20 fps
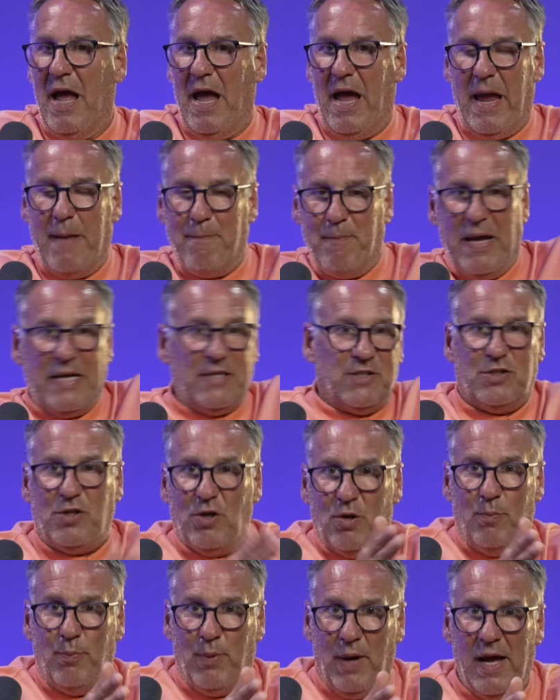He beats
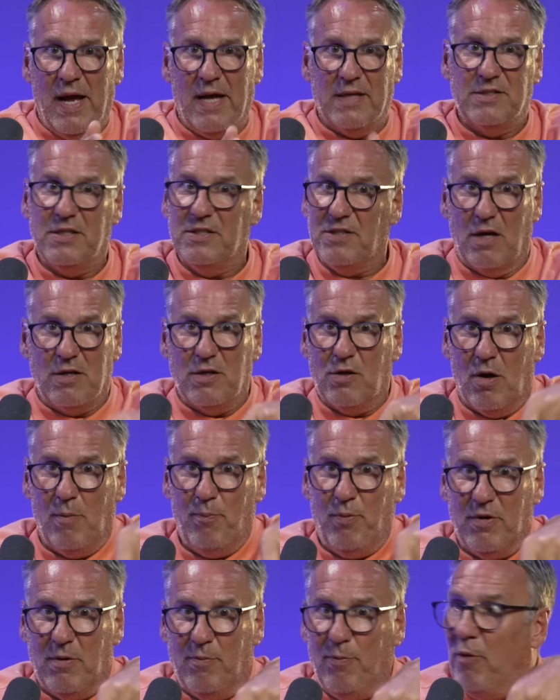2 players. He's only got to
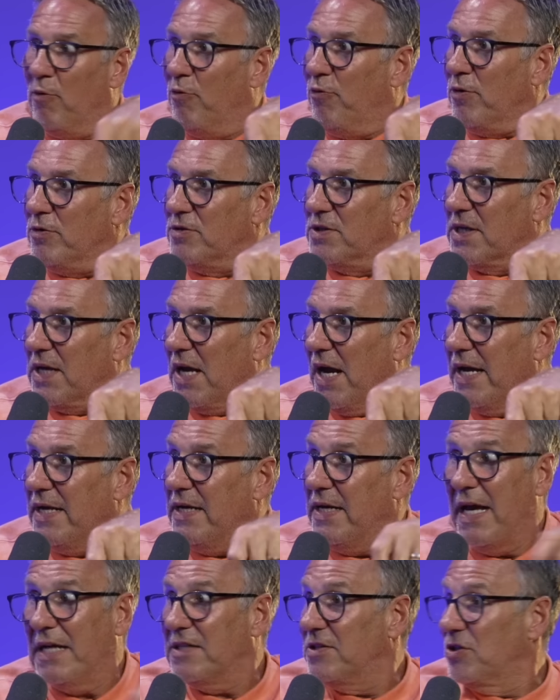put the ball through to Kane.
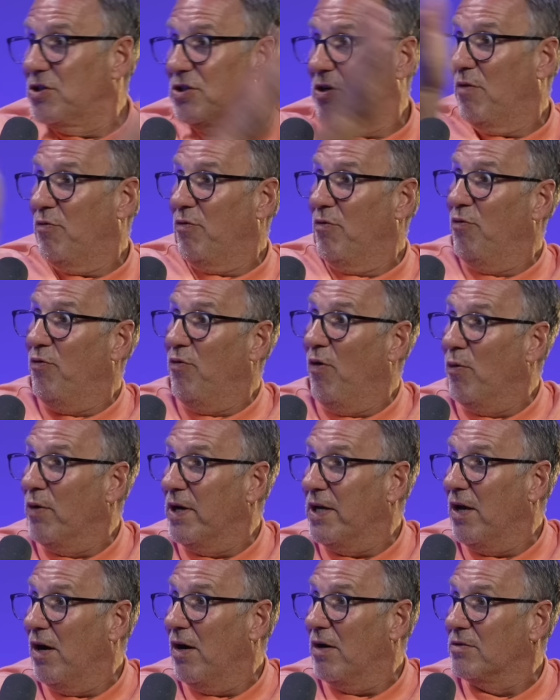He has a shot from
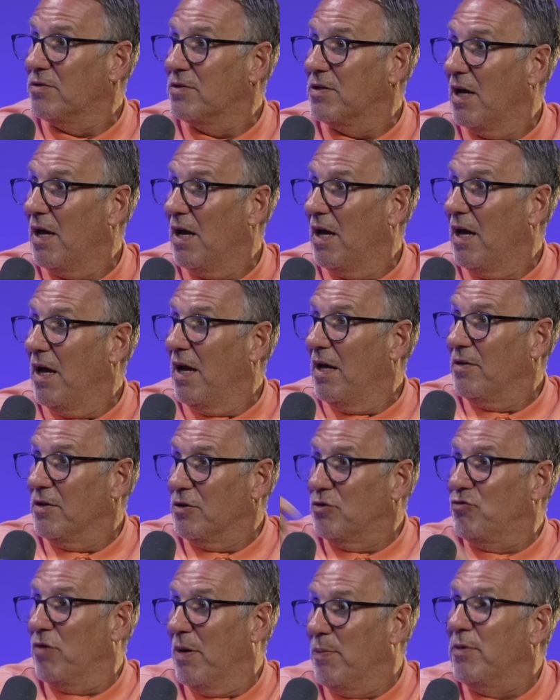40 yards
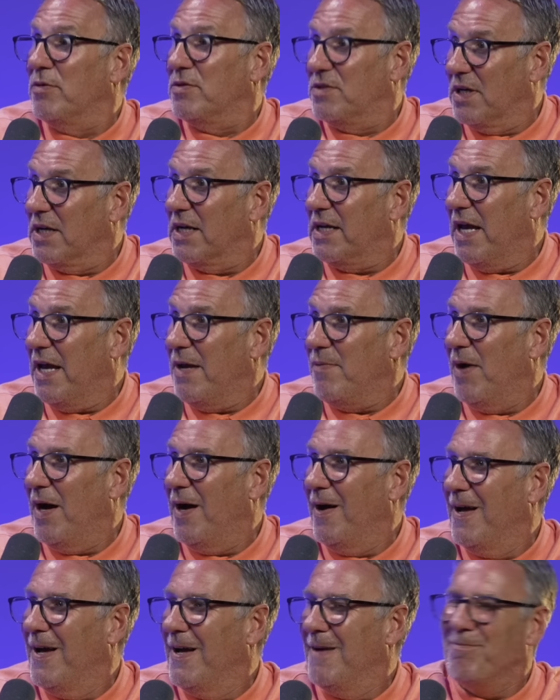that dribbles to the
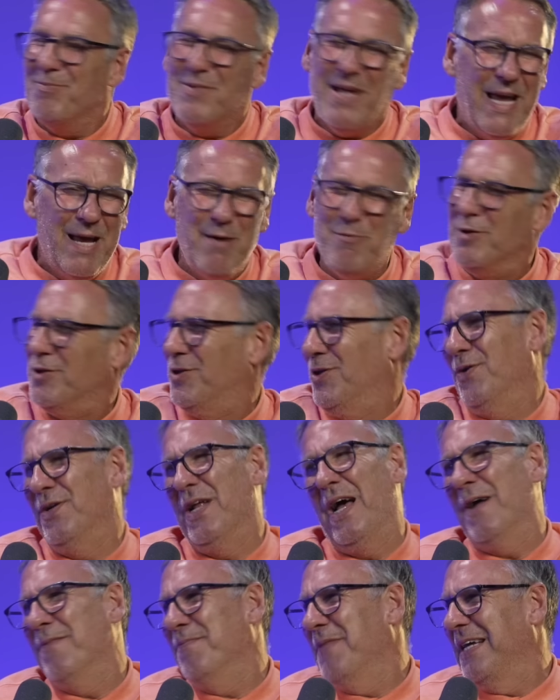keeper. He wouldn't do
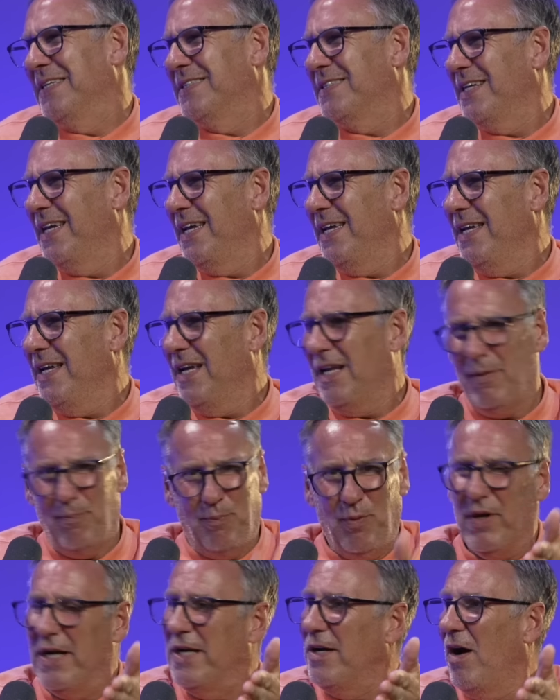that at Man City. He'd have
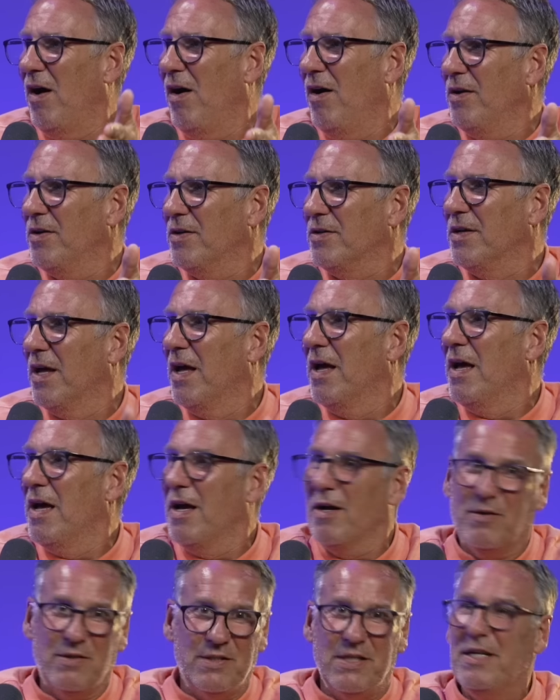put in Haaland
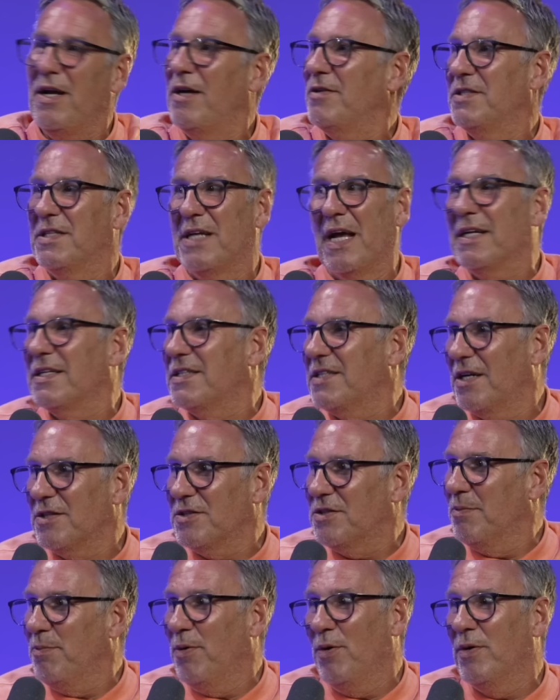because he knows he's going to
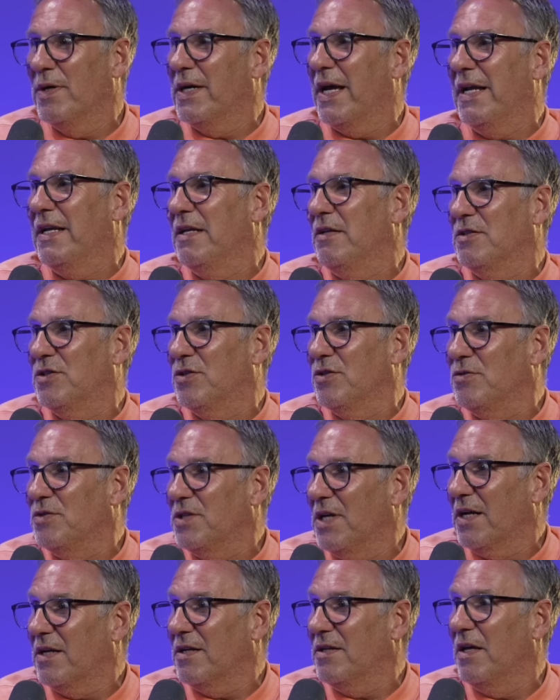touch the ball again in 2
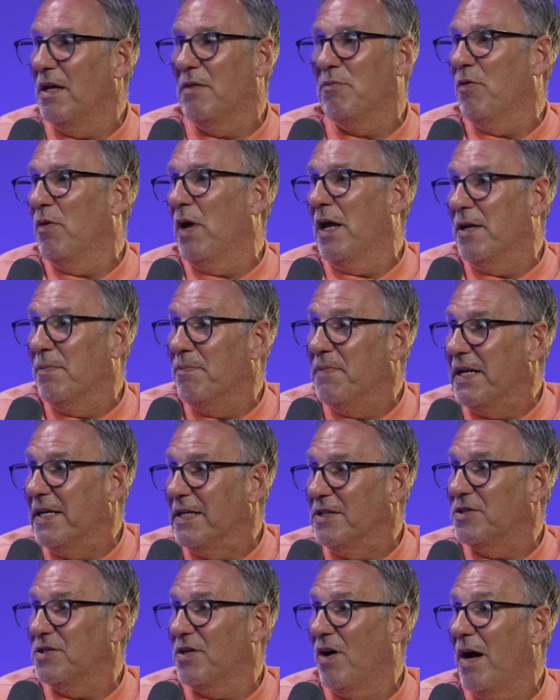seconds, in a
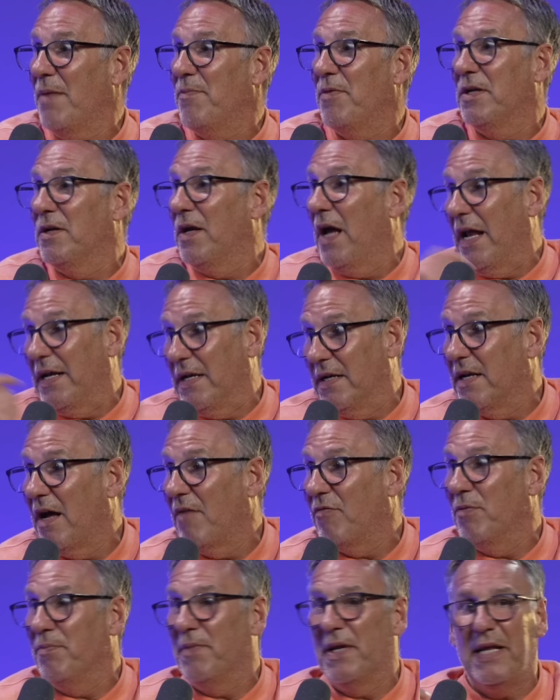minute's time and
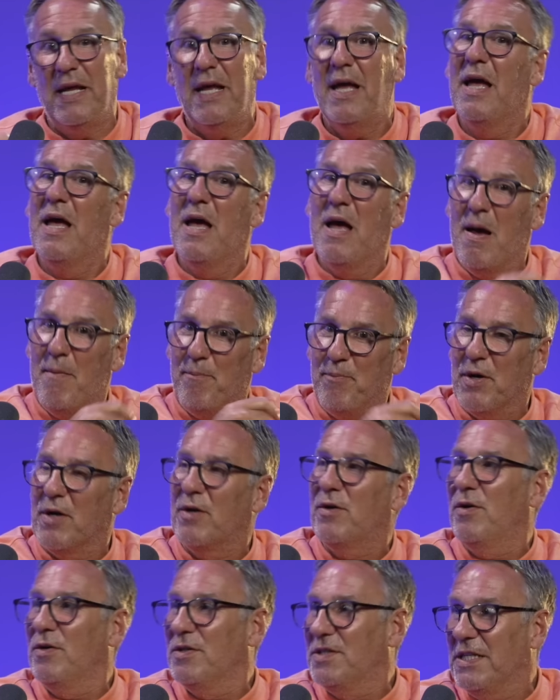another minute.
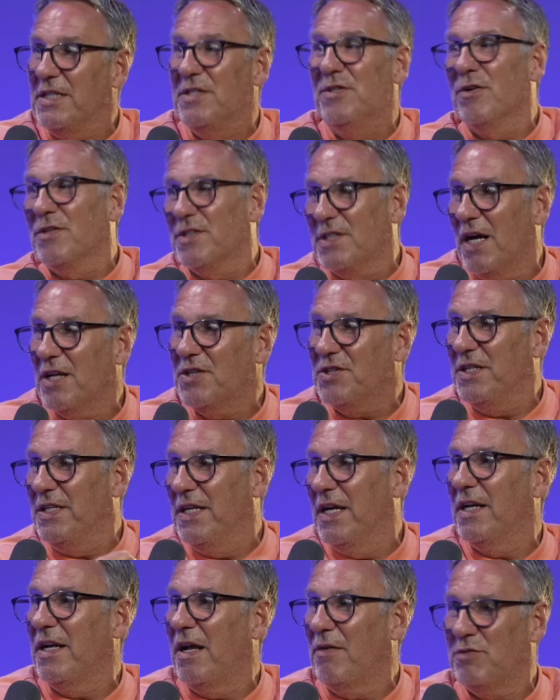But because he's not touching
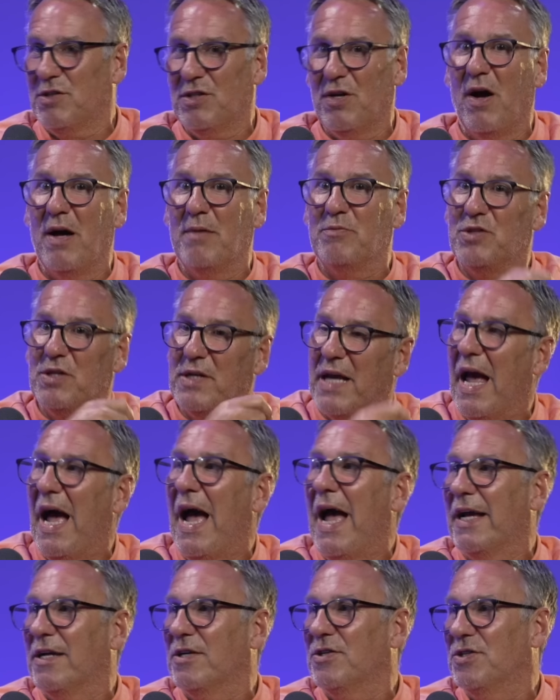it enough times, you get
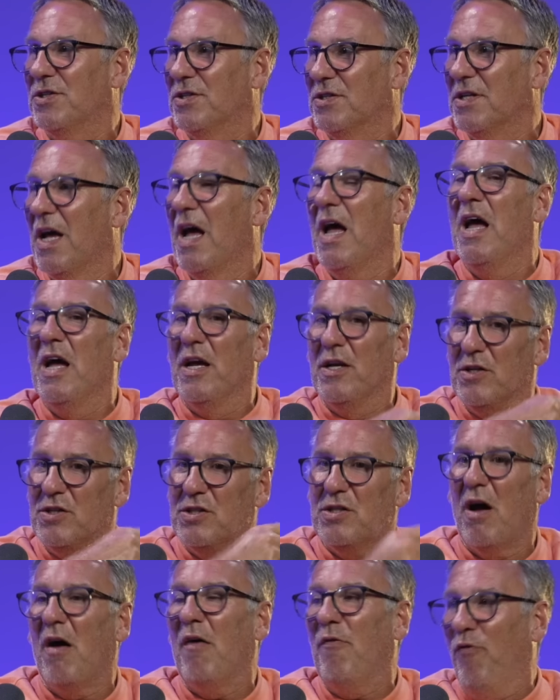anxious. You
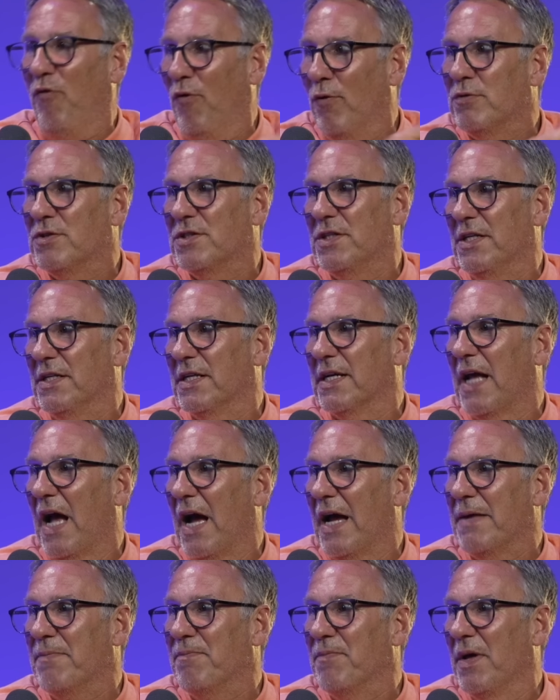start forcing the
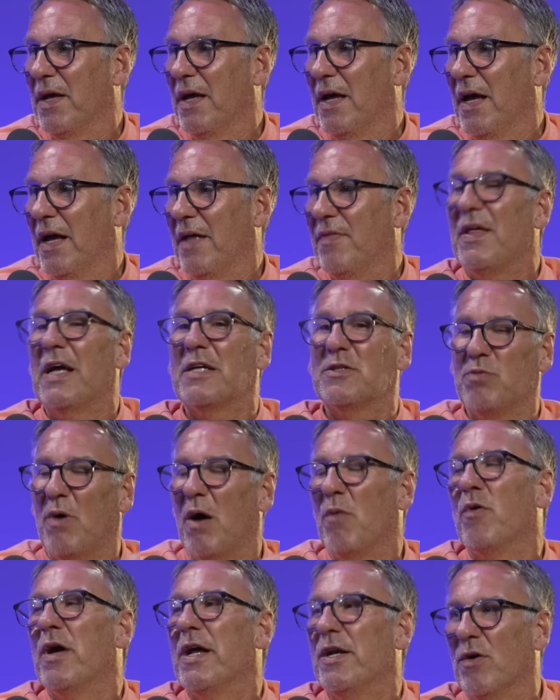game. And that's
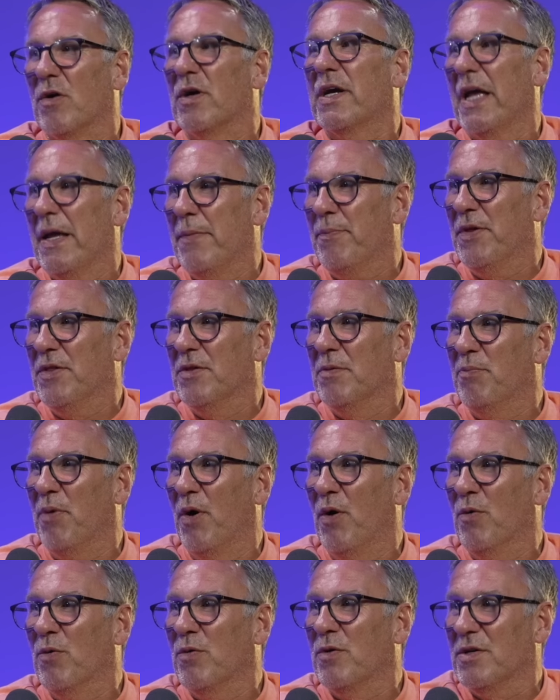why we're not keeping the
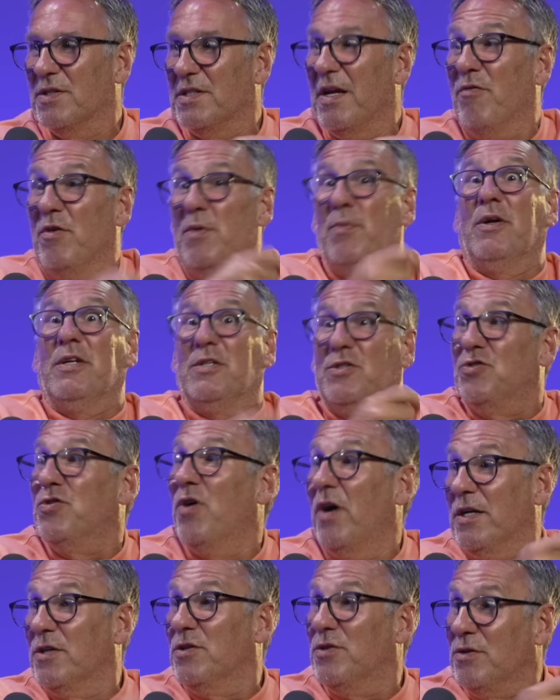ball, because everybody's
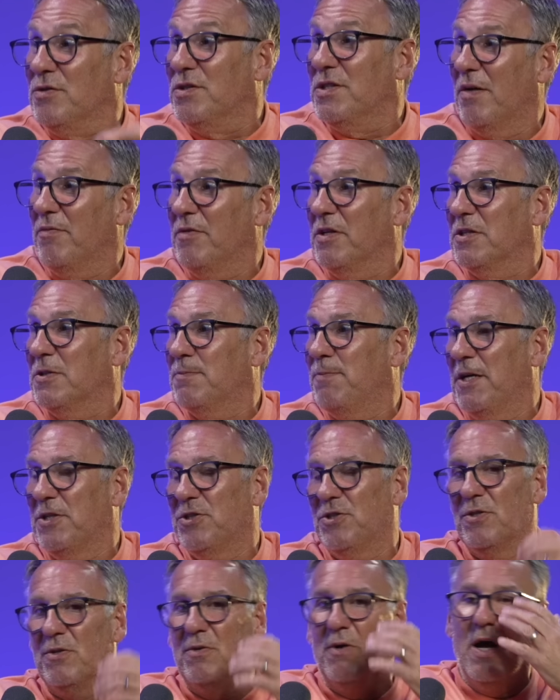trying to do something
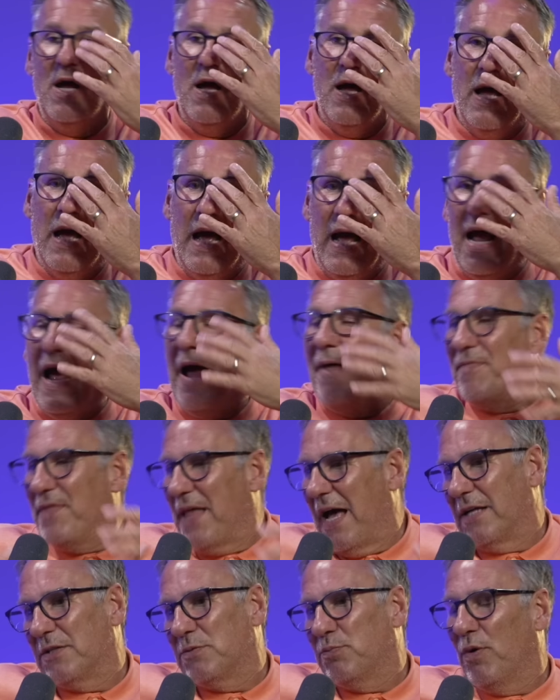special. And
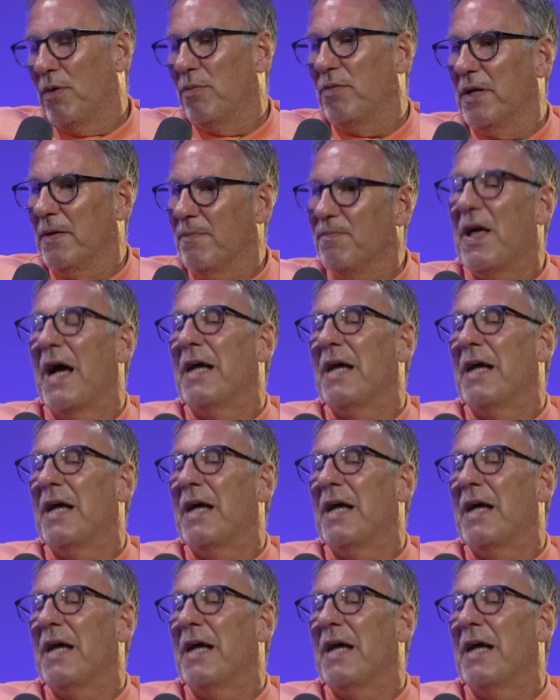that's probably